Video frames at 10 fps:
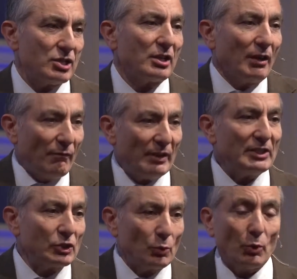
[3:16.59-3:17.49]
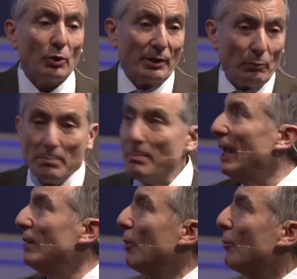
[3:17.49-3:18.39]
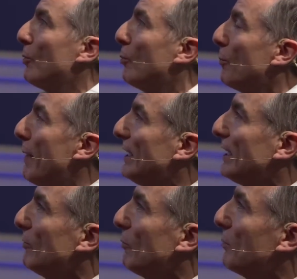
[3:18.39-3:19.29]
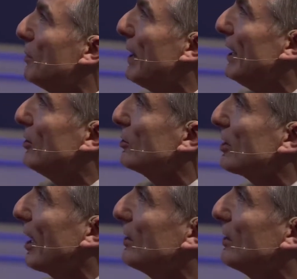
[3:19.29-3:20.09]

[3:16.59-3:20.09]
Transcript: to convince the world that we made what we were making when we made those